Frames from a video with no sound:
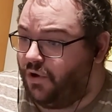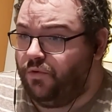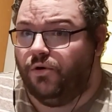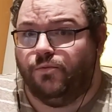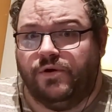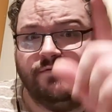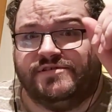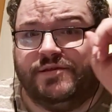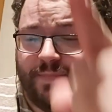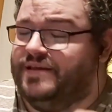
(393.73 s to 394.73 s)
Oh no, we have
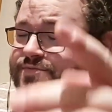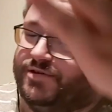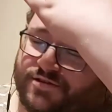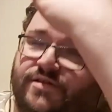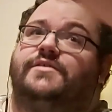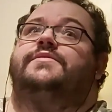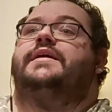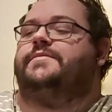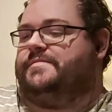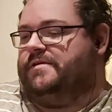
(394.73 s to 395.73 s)
to the basement.
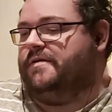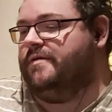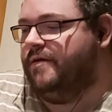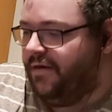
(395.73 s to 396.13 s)
Idiot.